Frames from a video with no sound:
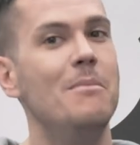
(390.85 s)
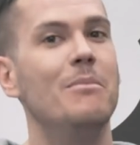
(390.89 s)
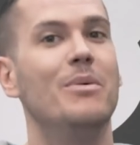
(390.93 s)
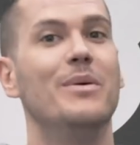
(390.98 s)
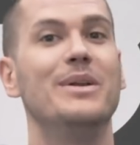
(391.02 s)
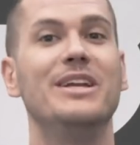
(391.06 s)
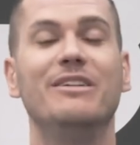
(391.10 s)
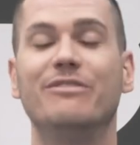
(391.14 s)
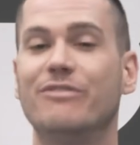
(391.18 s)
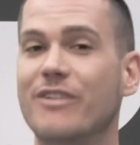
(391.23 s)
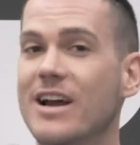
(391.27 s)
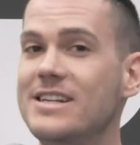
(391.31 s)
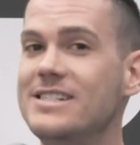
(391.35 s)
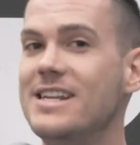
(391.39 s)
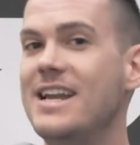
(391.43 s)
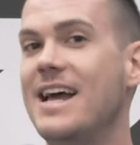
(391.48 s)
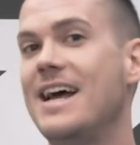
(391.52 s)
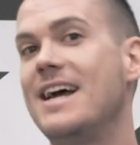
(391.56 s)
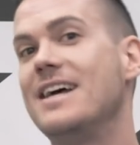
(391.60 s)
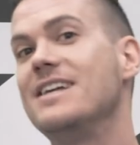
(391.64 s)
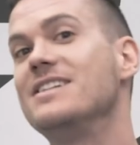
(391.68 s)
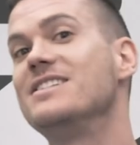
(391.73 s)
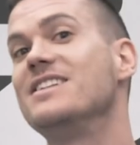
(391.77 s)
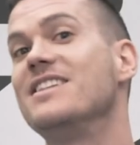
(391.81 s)
But when you phrase it
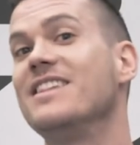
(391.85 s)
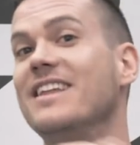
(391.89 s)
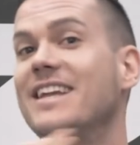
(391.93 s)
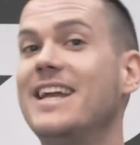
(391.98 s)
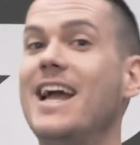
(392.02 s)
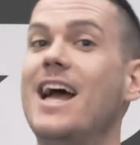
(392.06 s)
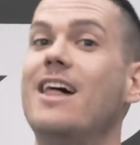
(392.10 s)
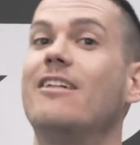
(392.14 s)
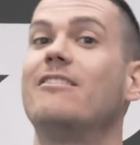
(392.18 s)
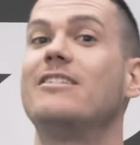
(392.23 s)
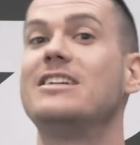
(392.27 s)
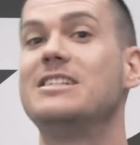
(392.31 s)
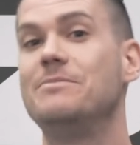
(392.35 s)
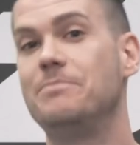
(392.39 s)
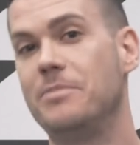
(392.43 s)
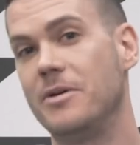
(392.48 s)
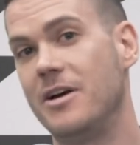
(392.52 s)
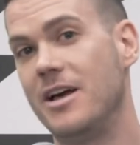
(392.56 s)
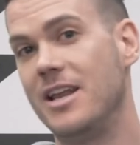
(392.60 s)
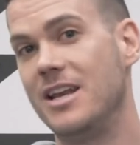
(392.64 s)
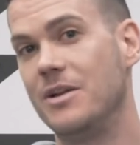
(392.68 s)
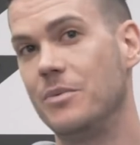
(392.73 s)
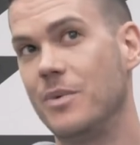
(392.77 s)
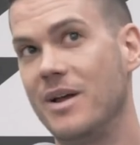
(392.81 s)
as the calories
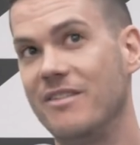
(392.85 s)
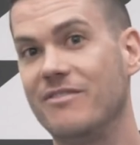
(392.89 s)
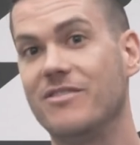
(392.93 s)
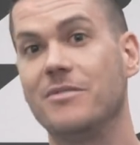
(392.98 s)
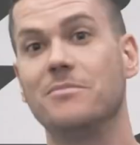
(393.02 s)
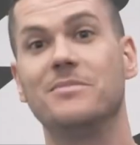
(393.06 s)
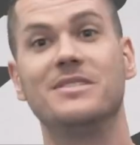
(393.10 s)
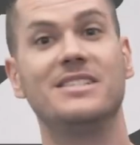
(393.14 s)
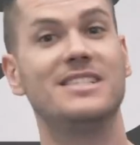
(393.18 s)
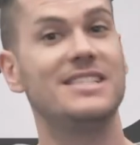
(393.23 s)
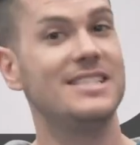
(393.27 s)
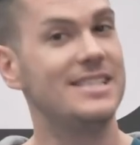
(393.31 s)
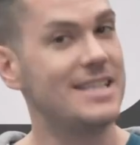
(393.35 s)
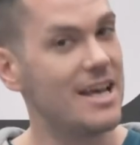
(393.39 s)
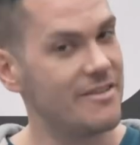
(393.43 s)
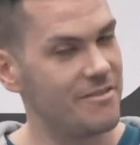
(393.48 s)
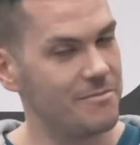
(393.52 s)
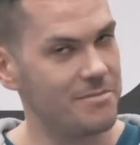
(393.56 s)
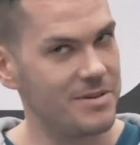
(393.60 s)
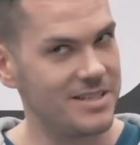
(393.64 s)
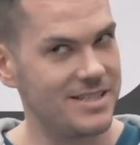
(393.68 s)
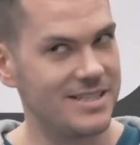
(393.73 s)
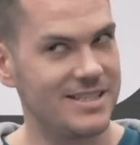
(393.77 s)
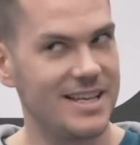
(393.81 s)
burned went from
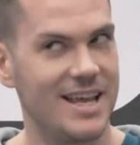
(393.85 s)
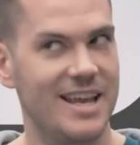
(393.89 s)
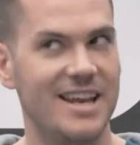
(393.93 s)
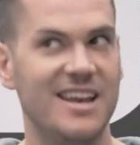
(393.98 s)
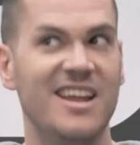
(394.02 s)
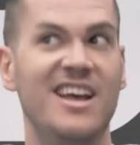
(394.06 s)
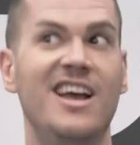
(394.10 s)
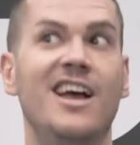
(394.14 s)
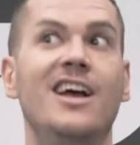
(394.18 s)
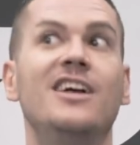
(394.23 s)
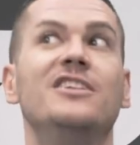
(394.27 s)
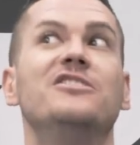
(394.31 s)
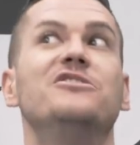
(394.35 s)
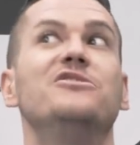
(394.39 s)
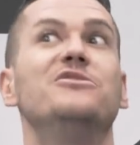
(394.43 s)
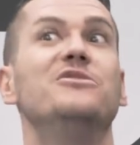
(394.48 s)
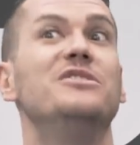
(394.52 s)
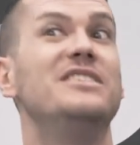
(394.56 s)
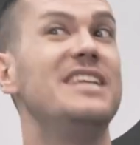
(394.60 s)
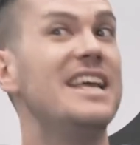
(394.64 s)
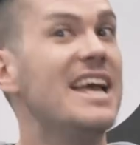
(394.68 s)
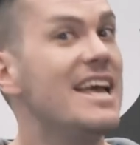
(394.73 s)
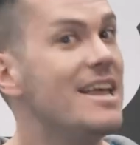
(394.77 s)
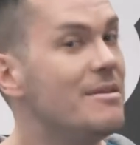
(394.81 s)
7%
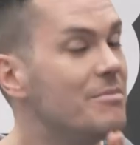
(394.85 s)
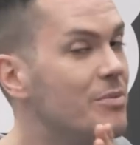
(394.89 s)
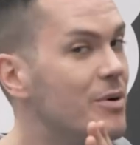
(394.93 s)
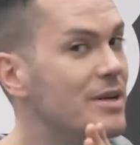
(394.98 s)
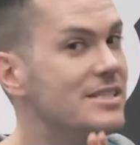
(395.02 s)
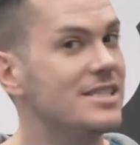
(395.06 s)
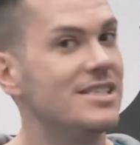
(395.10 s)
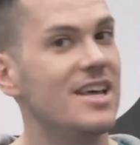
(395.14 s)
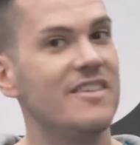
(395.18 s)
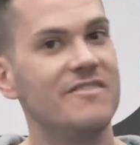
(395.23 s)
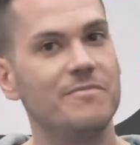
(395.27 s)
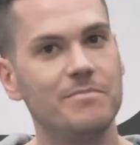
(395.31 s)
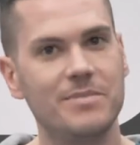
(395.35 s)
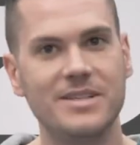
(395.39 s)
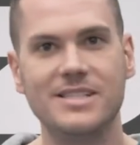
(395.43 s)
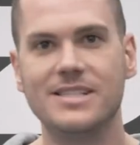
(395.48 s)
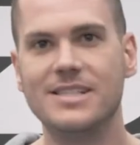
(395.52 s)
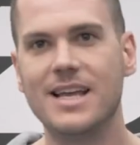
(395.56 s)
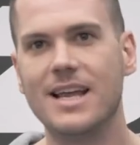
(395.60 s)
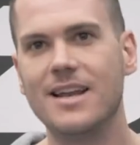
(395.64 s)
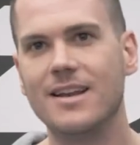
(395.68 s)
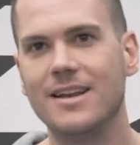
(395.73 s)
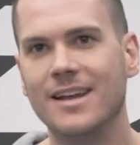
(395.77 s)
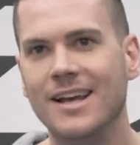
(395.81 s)
to
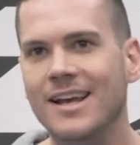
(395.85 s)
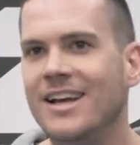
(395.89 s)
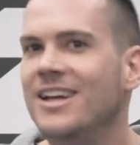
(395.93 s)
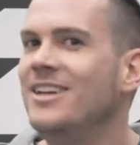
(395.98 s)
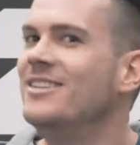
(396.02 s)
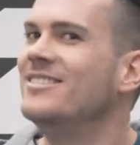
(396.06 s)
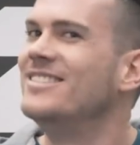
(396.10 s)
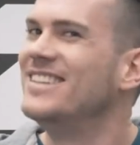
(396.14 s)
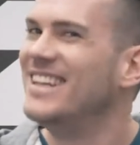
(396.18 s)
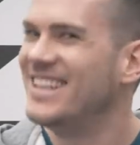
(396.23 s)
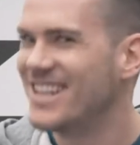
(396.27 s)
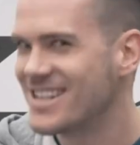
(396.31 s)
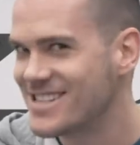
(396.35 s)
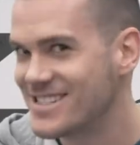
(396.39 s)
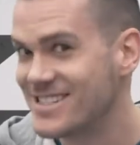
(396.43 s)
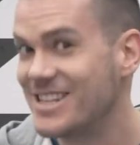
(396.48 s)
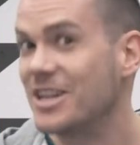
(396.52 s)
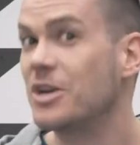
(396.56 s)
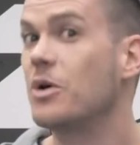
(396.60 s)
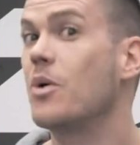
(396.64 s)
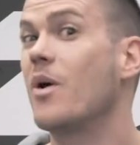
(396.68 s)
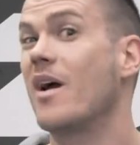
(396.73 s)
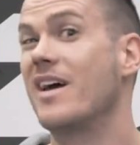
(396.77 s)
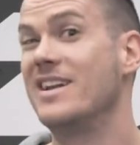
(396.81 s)
10.7%, it doesn't
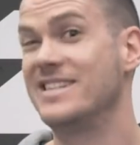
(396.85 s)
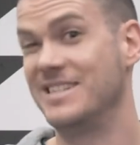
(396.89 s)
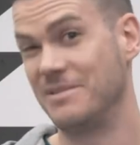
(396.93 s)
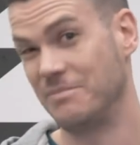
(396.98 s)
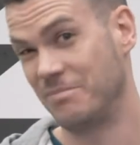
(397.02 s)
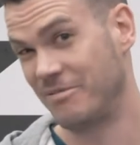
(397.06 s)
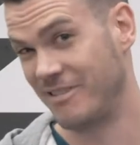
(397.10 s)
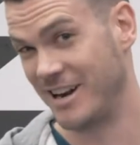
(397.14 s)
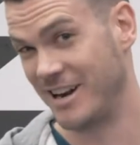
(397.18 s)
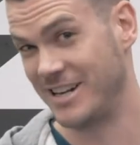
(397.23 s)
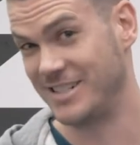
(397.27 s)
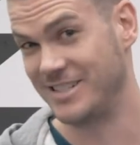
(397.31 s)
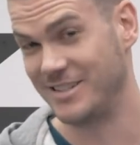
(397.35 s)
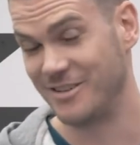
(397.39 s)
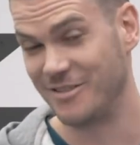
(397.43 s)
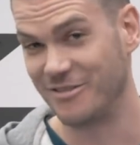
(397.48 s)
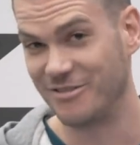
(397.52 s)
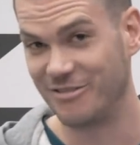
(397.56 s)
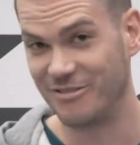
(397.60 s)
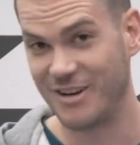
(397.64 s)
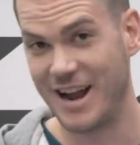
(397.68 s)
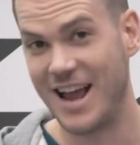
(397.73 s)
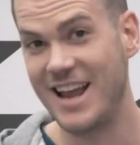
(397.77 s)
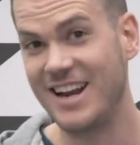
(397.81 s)
sound quite as
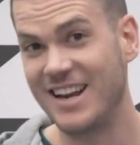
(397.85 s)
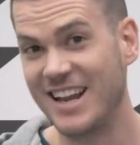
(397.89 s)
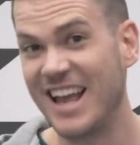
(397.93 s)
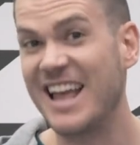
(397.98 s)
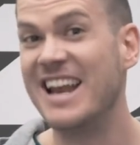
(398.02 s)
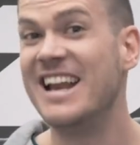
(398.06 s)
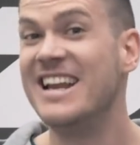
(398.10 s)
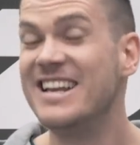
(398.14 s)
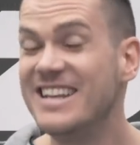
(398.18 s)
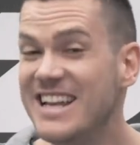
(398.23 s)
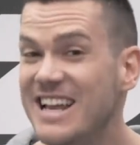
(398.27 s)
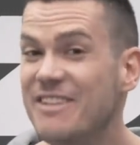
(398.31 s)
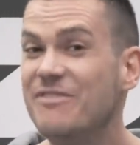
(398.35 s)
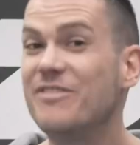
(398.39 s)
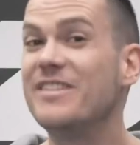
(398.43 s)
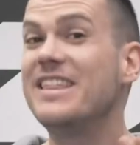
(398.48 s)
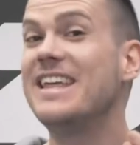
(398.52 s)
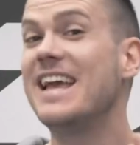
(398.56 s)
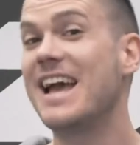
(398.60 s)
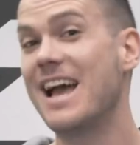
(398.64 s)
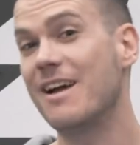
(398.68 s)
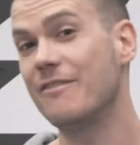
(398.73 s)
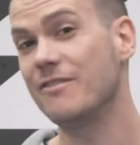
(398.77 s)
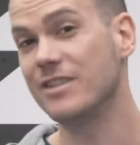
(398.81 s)
impressive, right? And indeed, for
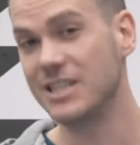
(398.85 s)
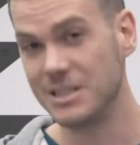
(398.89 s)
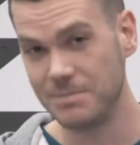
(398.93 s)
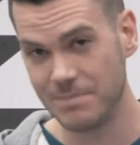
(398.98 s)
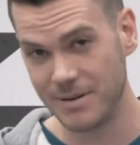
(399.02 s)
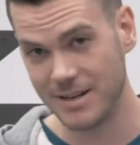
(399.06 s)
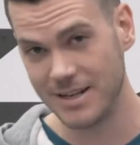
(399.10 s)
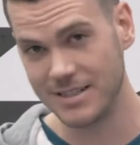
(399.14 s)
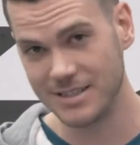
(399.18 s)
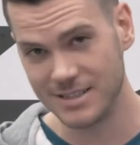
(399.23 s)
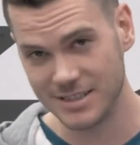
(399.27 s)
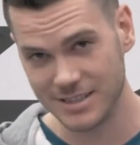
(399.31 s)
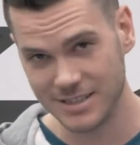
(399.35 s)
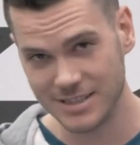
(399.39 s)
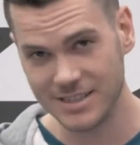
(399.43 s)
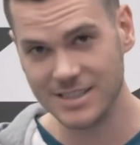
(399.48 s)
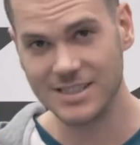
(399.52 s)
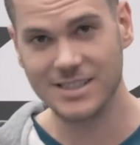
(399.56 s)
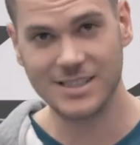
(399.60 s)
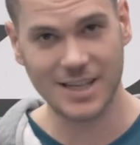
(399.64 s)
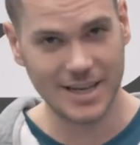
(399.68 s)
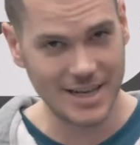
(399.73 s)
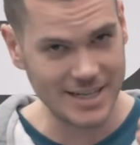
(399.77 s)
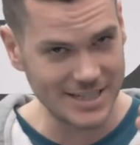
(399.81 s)
the average person,
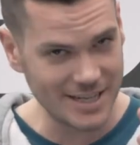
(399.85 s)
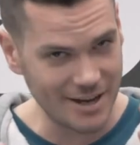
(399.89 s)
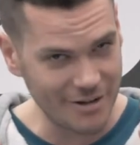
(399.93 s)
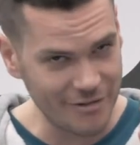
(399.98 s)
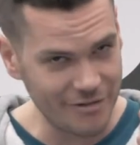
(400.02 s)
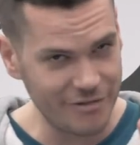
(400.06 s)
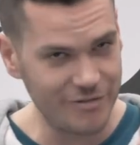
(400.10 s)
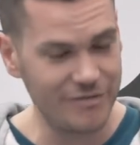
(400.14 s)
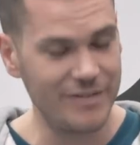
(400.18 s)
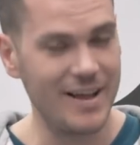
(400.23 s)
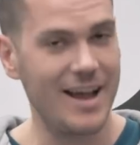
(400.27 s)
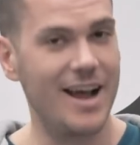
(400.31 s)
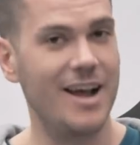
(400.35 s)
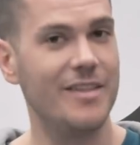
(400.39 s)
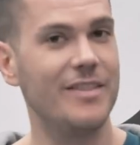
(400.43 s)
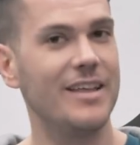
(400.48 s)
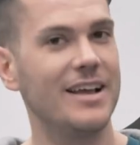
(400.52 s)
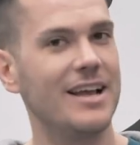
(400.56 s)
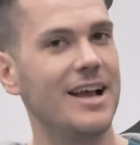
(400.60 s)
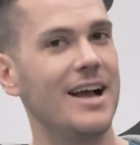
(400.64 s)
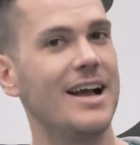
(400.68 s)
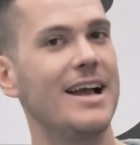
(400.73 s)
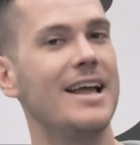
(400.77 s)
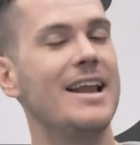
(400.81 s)
studies have found
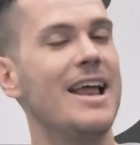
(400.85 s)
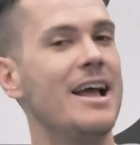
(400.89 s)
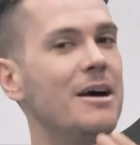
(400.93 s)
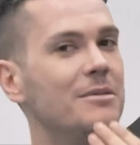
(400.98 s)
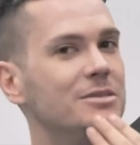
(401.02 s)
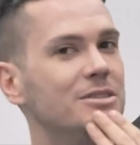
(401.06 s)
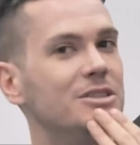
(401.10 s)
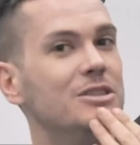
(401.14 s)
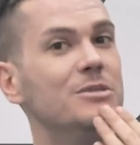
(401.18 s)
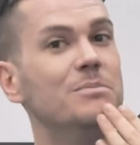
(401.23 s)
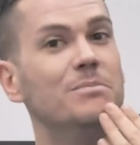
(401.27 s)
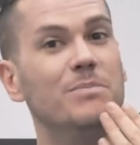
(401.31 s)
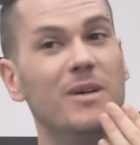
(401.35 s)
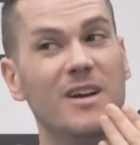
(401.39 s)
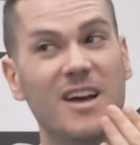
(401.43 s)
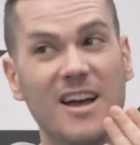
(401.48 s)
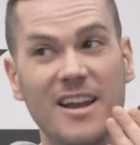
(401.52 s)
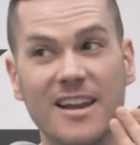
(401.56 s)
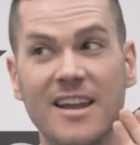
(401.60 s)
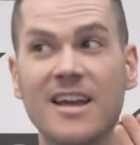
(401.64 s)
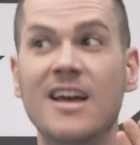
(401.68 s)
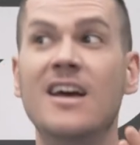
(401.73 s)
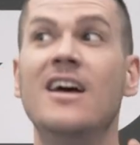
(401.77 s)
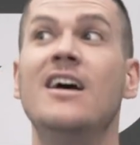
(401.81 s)
that cayenne helps you
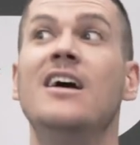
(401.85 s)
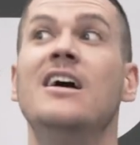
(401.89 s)
burn